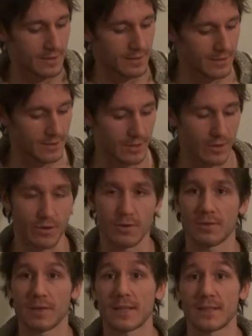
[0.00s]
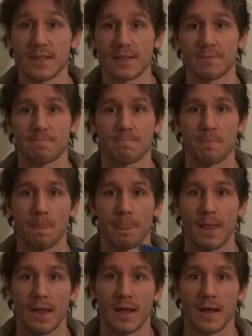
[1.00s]
So that's it.
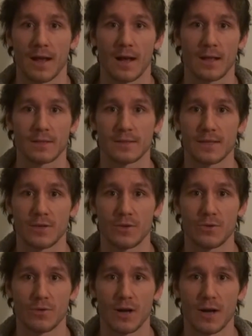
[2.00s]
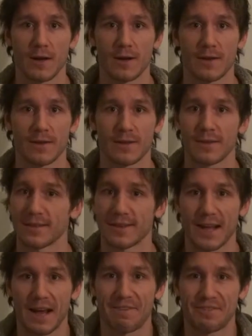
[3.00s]
I'll see you
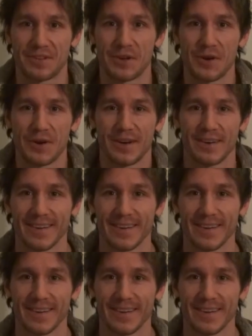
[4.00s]
after